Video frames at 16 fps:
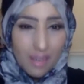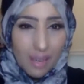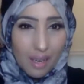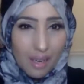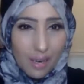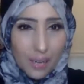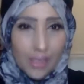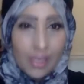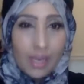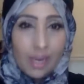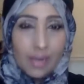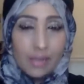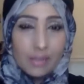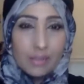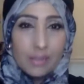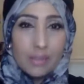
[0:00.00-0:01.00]
our
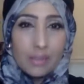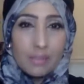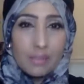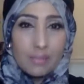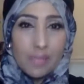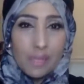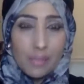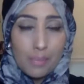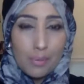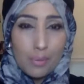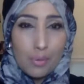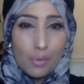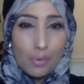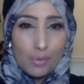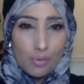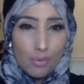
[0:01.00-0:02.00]
young
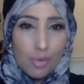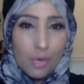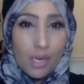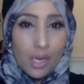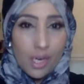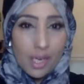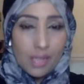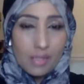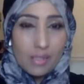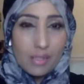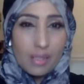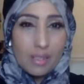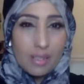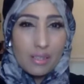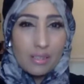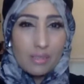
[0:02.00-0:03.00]
people rise
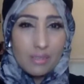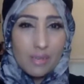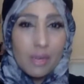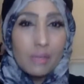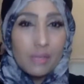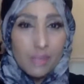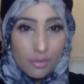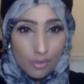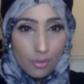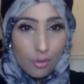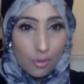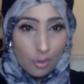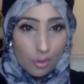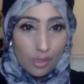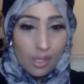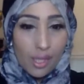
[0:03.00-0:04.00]
rather than
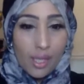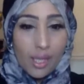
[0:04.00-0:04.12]
fall?